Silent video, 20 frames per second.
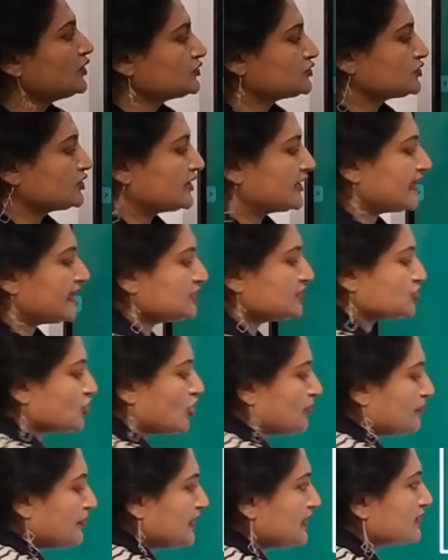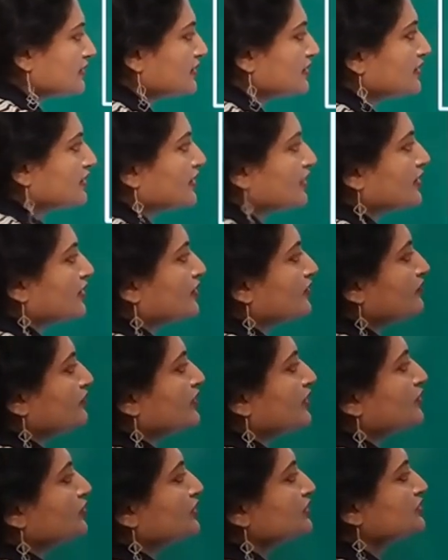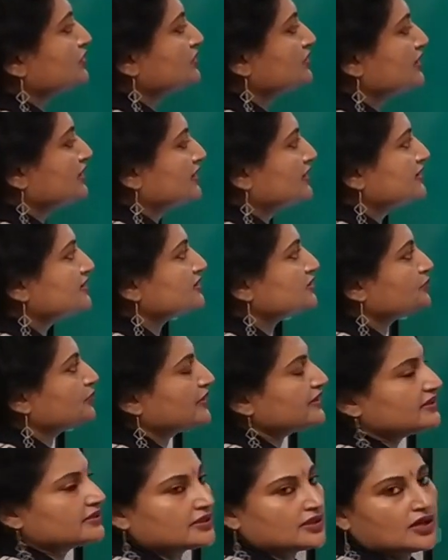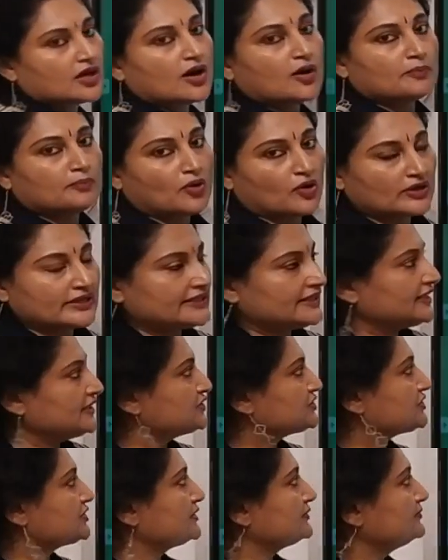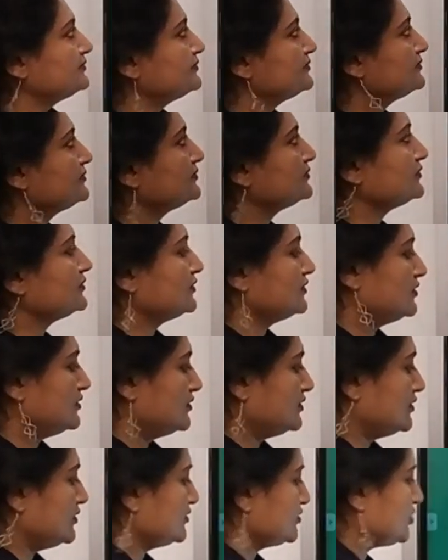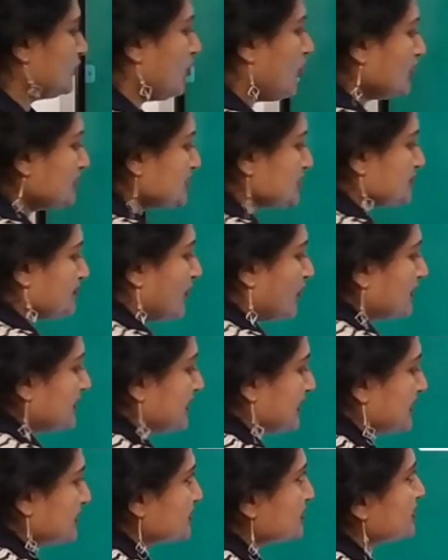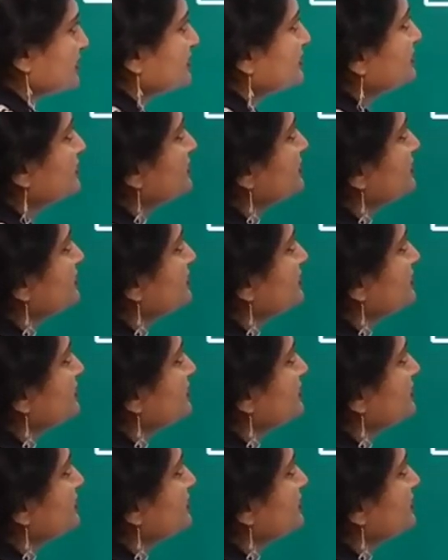So the next topic we are going to deal is with pollination. So what is pollination?